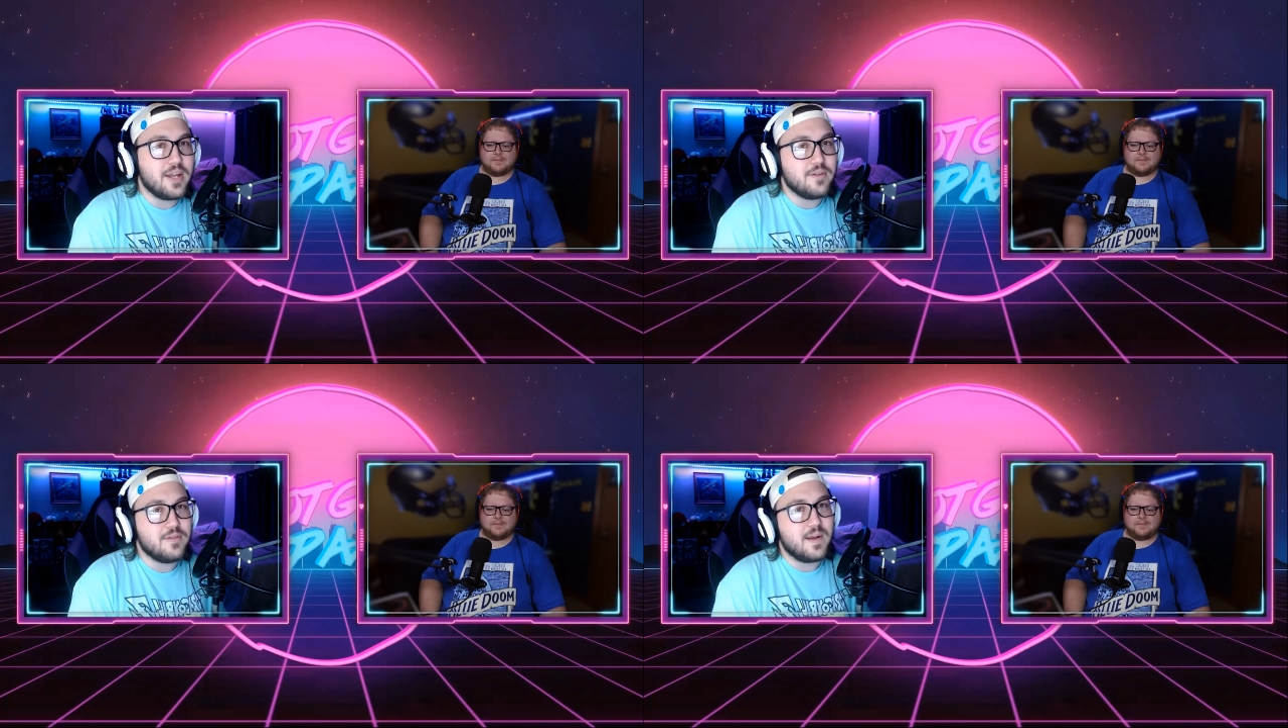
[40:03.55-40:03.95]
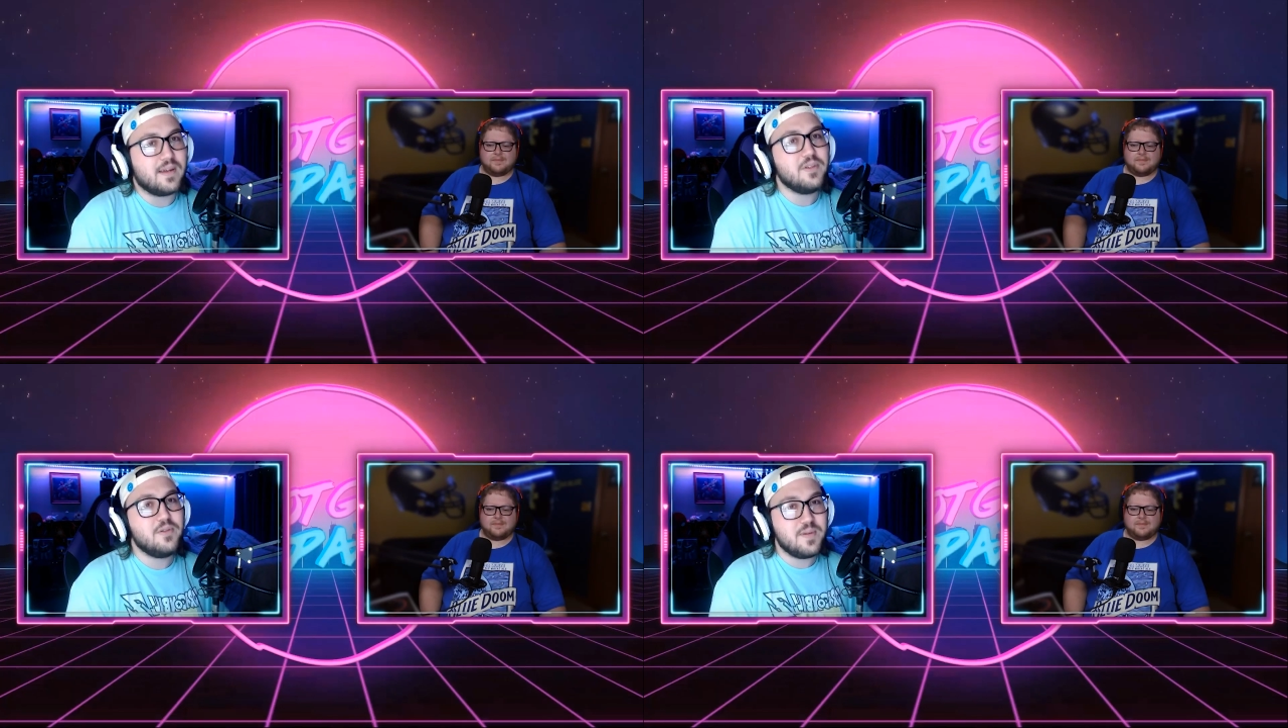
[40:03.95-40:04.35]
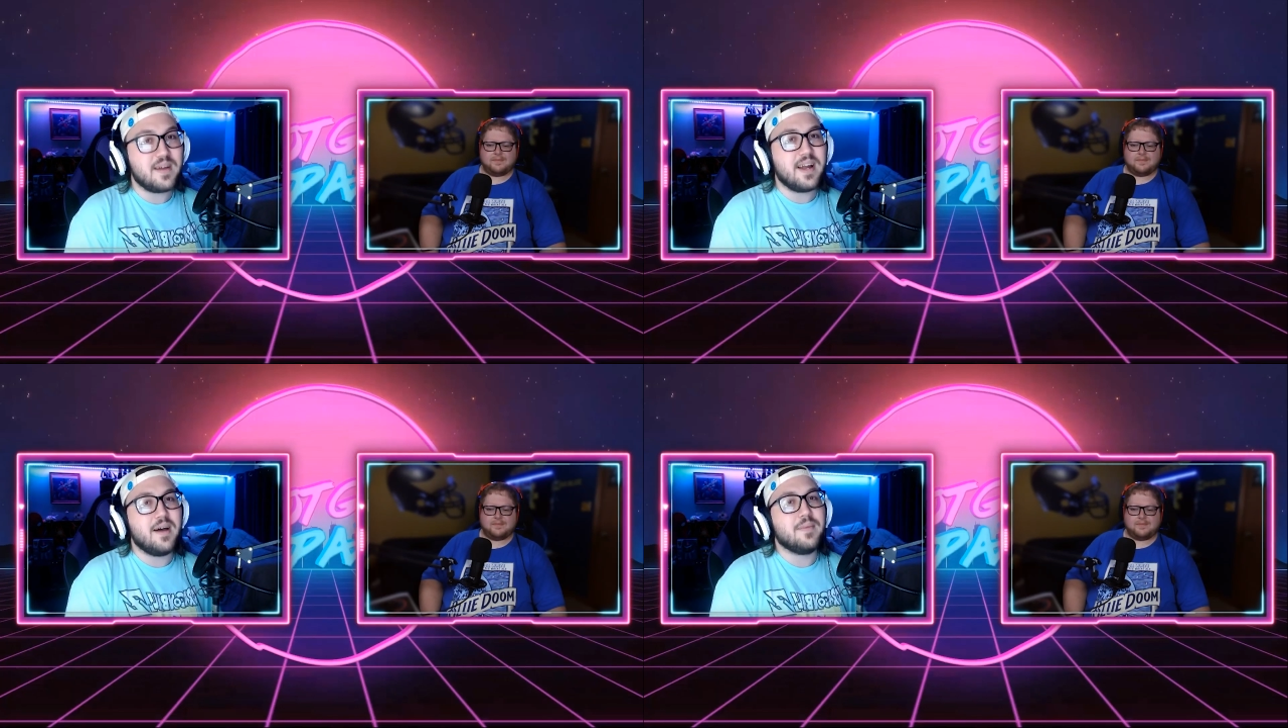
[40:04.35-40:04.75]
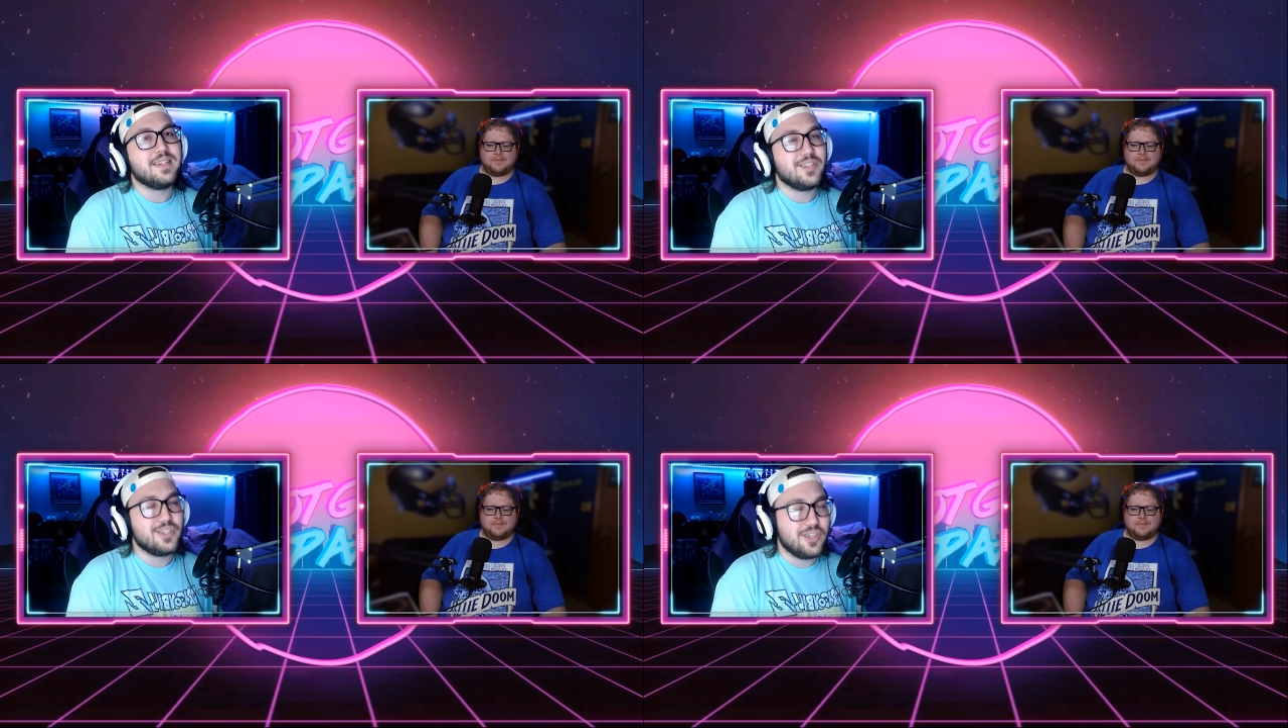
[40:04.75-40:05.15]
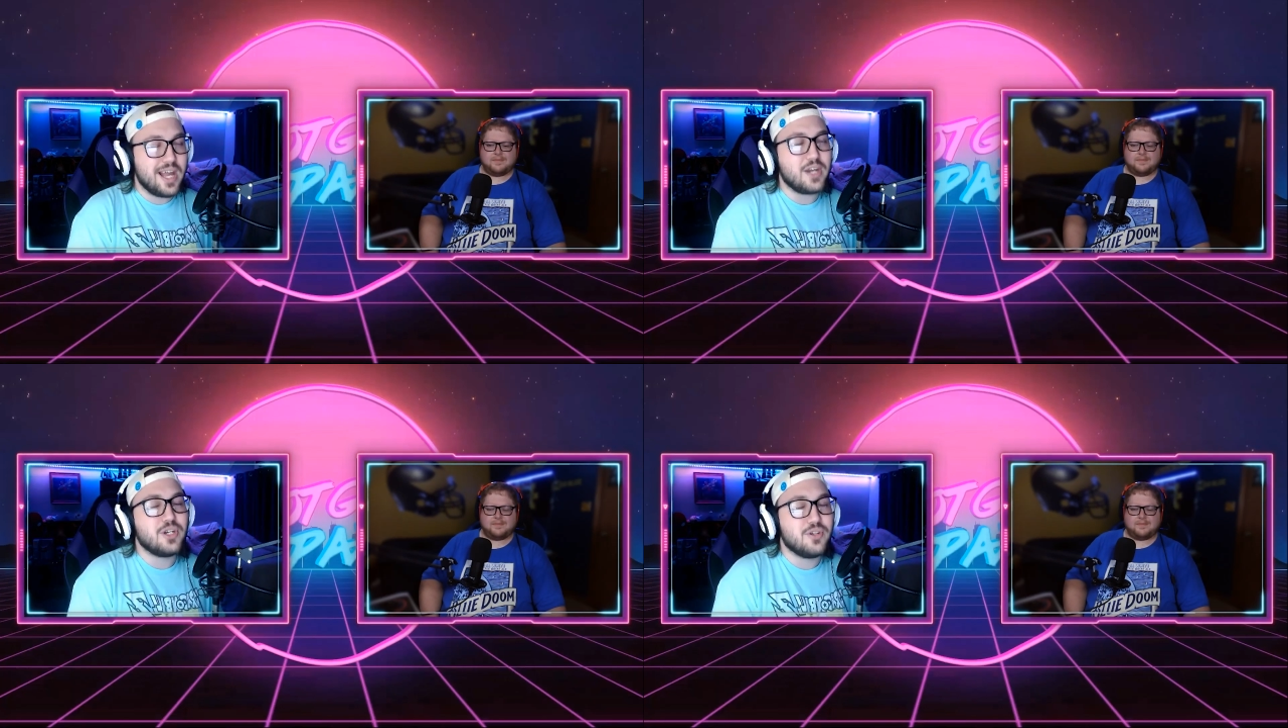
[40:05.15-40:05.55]

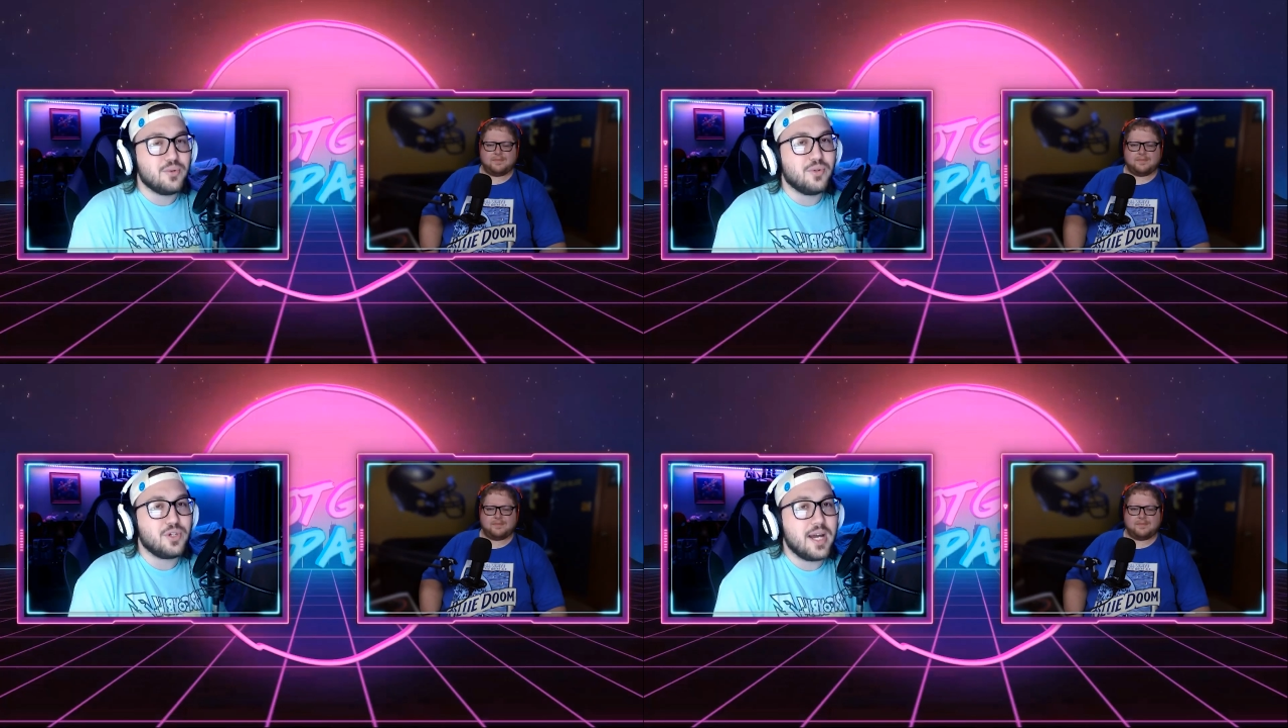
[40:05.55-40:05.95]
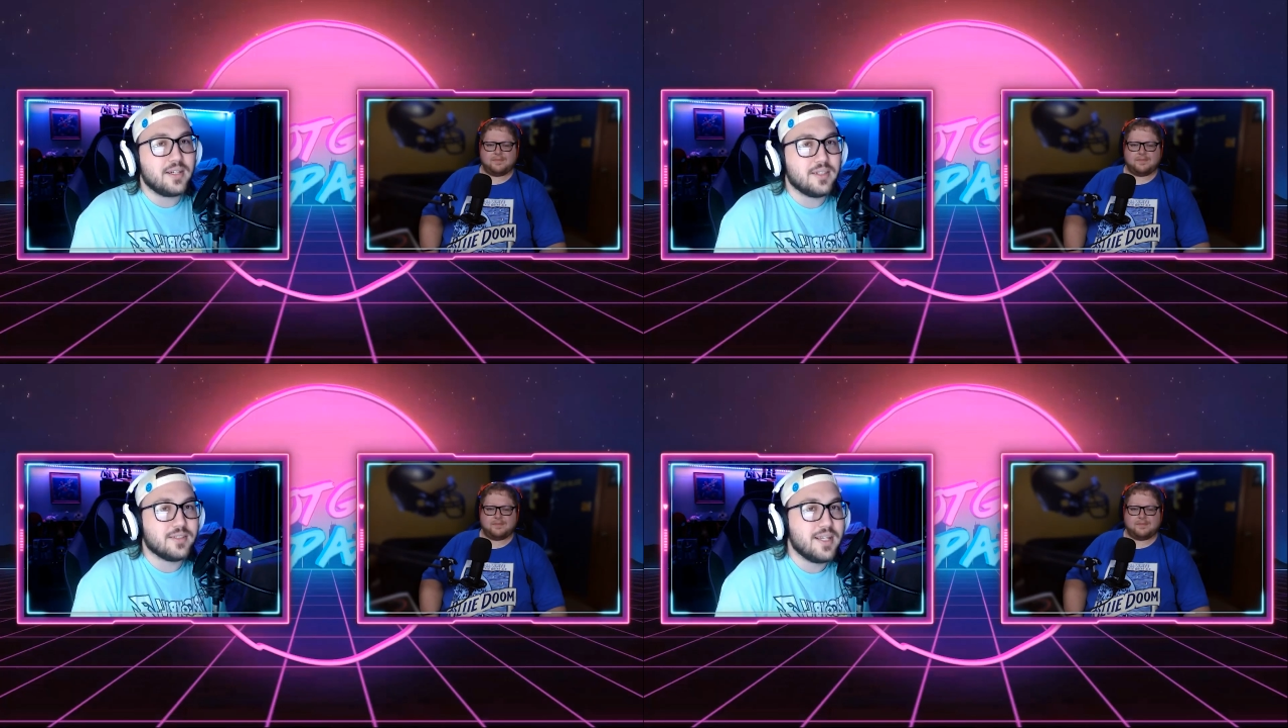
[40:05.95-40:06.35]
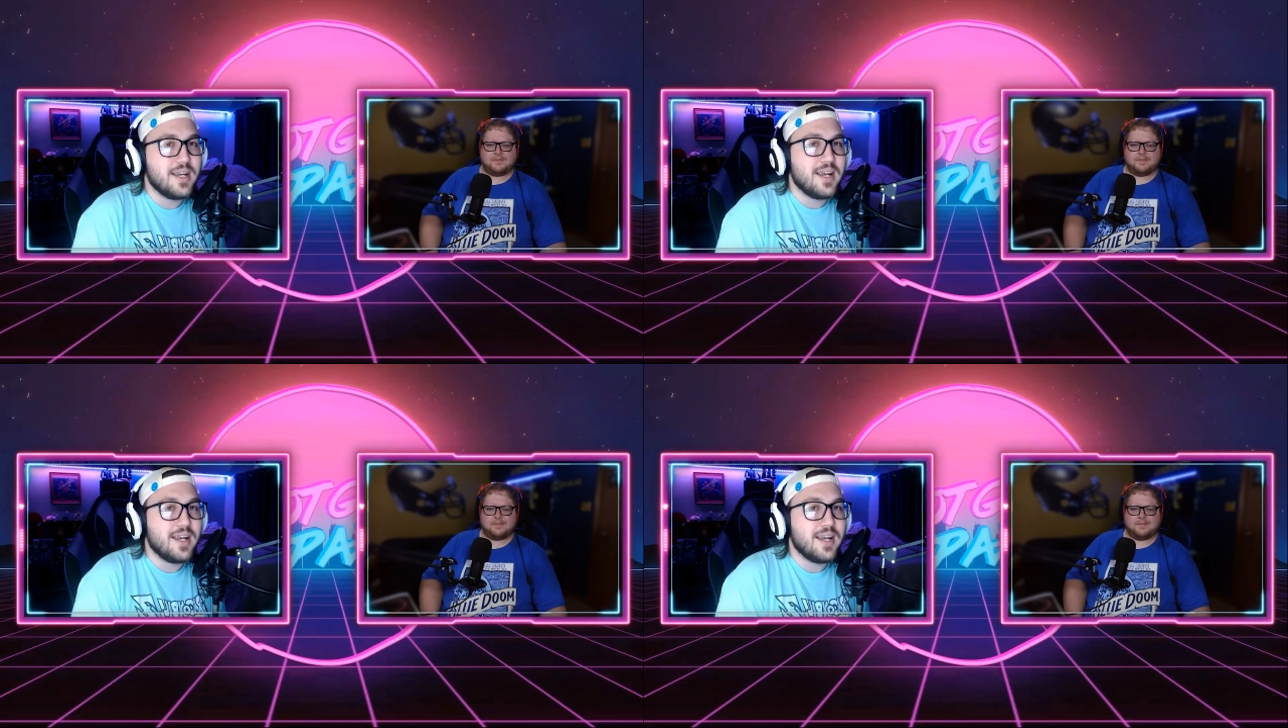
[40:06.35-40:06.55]
youtube.com/DualShockers